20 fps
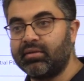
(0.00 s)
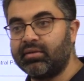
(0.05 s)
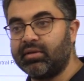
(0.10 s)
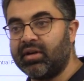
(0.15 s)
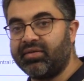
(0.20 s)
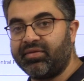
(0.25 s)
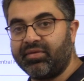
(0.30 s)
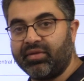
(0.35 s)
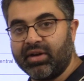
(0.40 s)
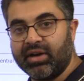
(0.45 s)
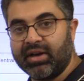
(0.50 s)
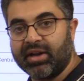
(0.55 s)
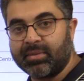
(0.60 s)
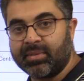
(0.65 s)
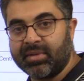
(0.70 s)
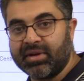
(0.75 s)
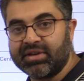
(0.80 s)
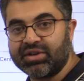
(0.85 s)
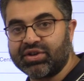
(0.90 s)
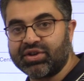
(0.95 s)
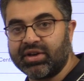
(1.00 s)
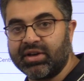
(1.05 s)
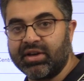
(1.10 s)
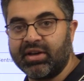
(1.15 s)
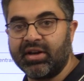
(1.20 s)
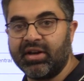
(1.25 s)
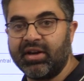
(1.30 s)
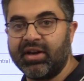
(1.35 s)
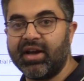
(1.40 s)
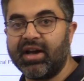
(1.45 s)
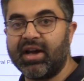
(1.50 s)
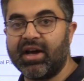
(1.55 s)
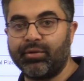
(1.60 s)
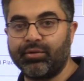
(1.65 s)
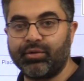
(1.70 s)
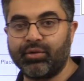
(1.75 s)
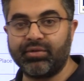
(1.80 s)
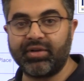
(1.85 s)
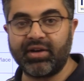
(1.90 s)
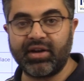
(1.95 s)
of world urbanization in India, how
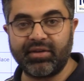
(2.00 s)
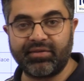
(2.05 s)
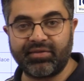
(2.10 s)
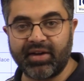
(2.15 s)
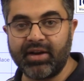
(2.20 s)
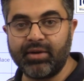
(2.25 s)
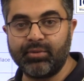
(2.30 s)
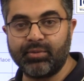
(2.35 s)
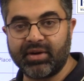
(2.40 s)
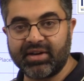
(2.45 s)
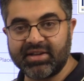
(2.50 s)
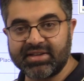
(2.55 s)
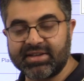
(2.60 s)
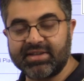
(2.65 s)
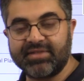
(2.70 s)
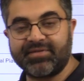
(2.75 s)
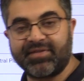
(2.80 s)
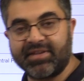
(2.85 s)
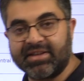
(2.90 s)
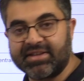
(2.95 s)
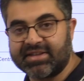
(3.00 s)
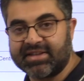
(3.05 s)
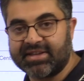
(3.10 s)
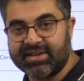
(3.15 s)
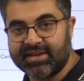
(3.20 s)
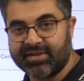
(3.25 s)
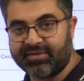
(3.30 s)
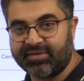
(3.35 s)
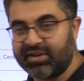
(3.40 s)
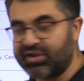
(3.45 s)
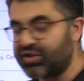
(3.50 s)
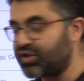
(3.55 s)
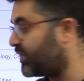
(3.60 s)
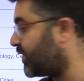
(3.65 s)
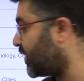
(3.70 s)
do we define, what is the difference in the definition of